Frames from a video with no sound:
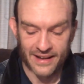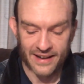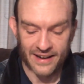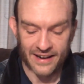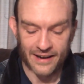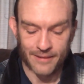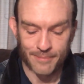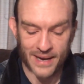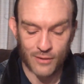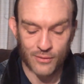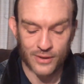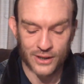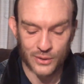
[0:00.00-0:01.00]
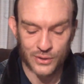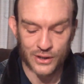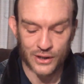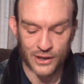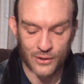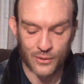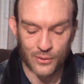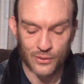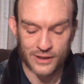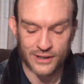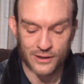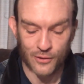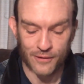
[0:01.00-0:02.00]
I had been reduced to the
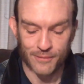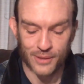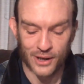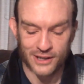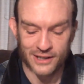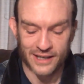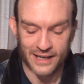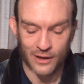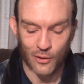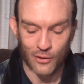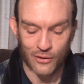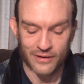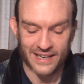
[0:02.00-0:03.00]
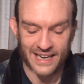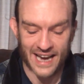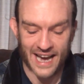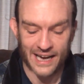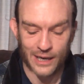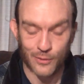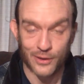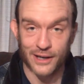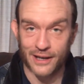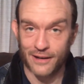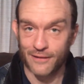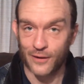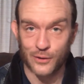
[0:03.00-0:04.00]
crudest sort of bludgeoning in order to get anyone to
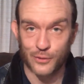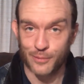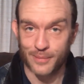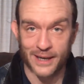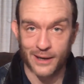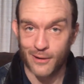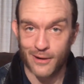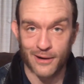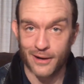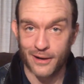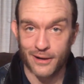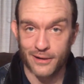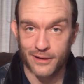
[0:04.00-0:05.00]
converse with me at all.